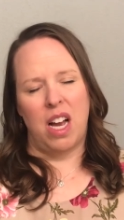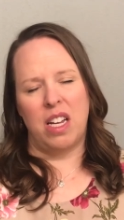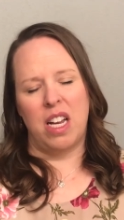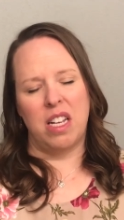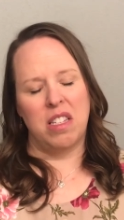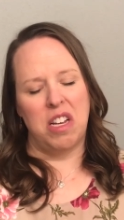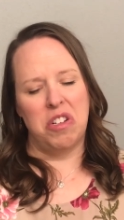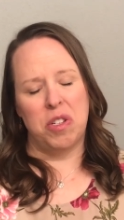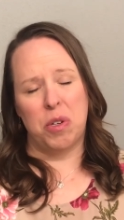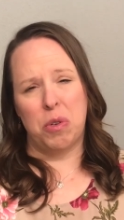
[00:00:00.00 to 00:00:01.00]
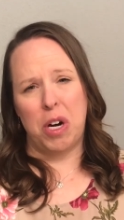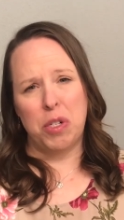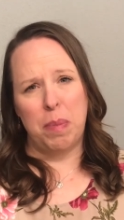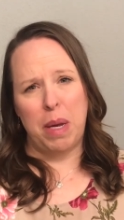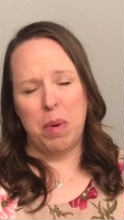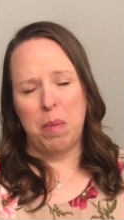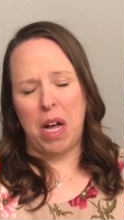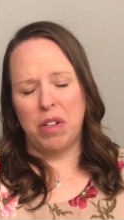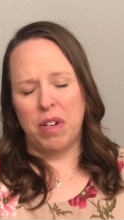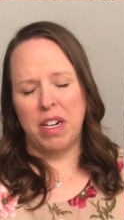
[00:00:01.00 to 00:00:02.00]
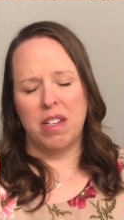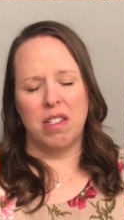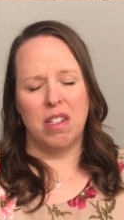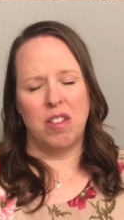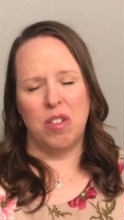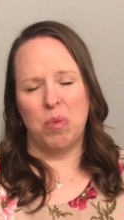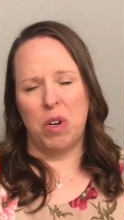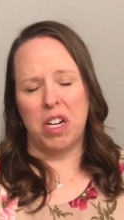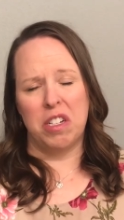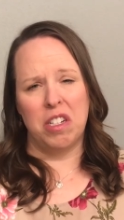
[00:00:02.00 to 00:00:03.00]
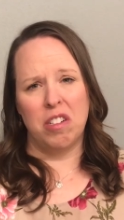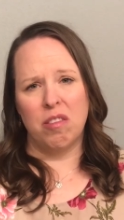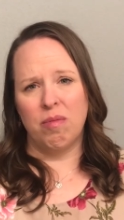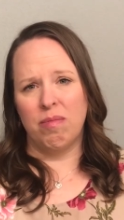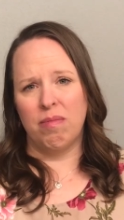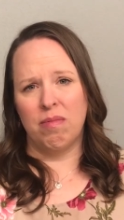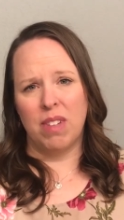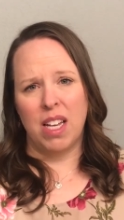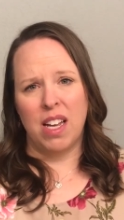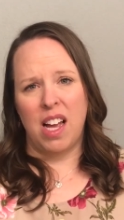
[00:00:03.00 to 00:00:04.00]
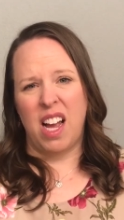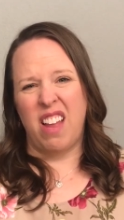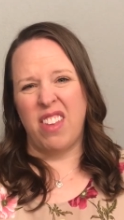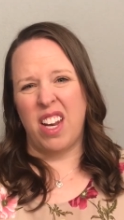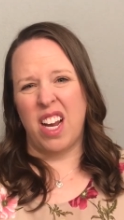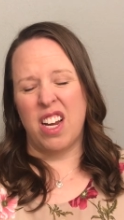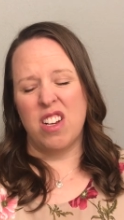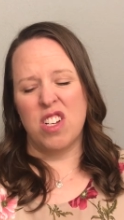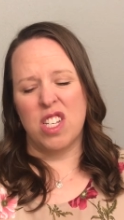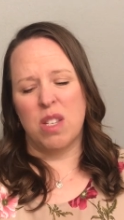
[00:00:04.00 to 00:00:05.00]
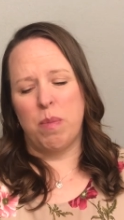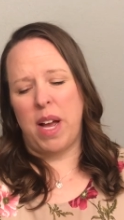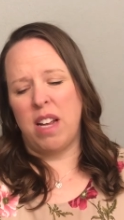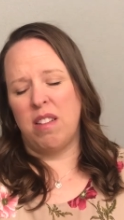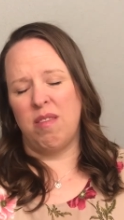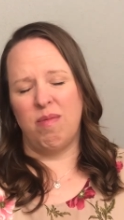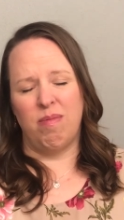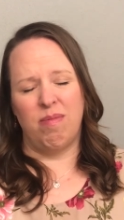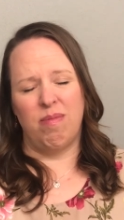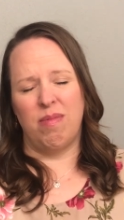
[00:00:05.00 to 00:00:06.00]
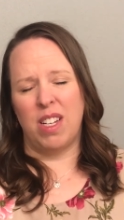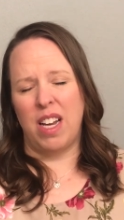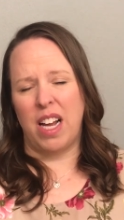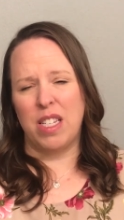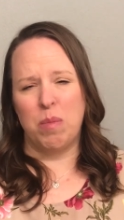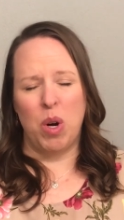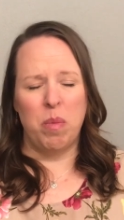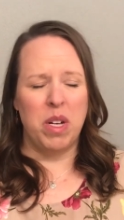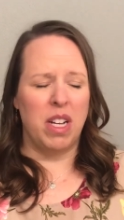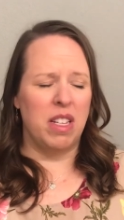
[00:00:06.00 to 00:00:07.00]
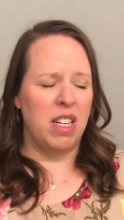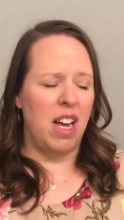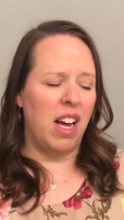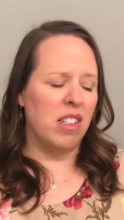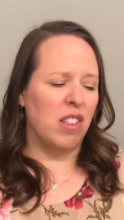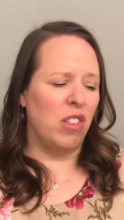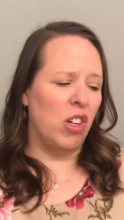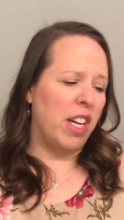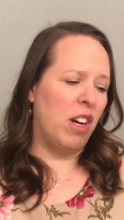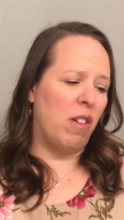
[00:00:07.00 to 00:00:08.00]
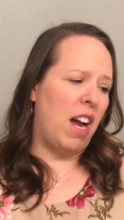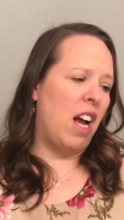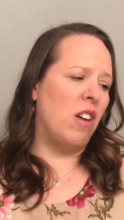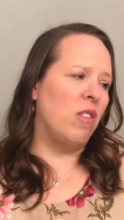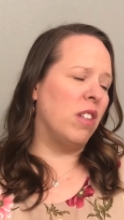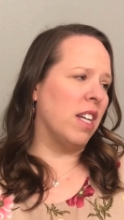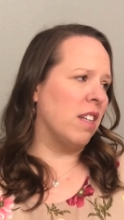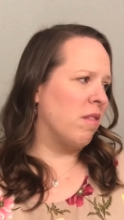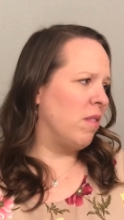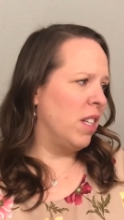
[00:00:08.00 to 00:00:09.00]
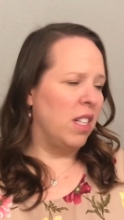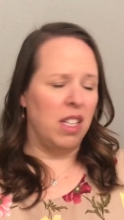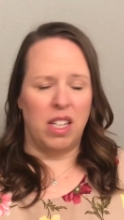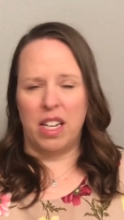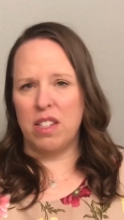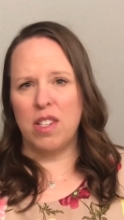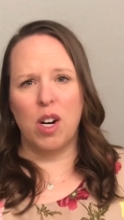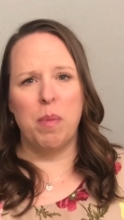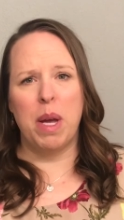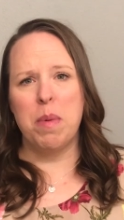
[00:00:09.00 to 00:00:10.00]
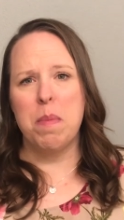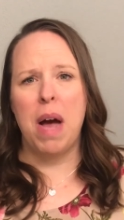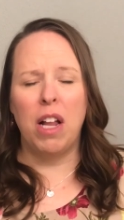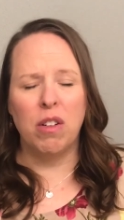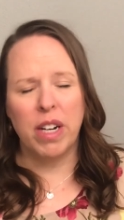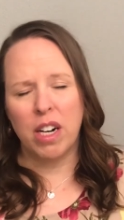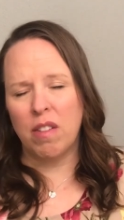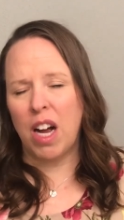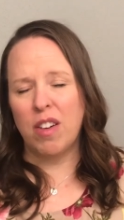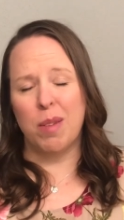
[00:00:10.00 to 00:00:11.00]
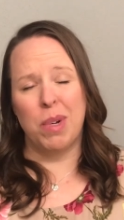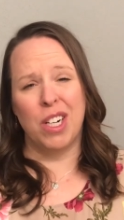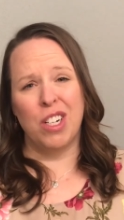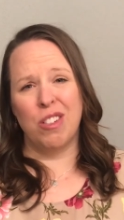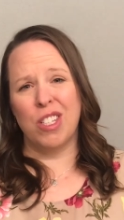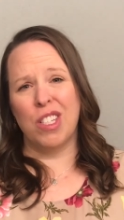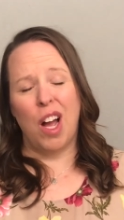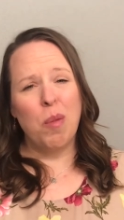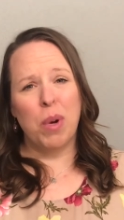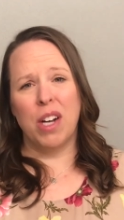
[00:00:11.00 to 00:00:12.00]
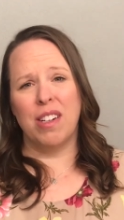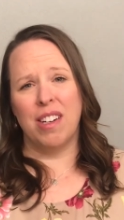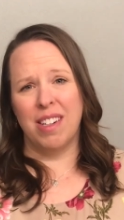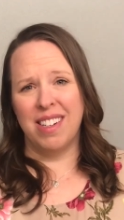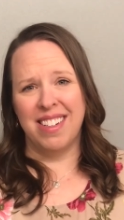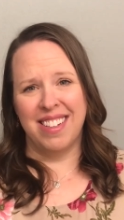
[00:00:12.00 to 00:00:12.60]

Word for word: I guess I just crush baby ballerinas. That's just what I do. And then I could just spend the next moment and the next, looking around like, is there a baby ballerina around? I better go stomp on her.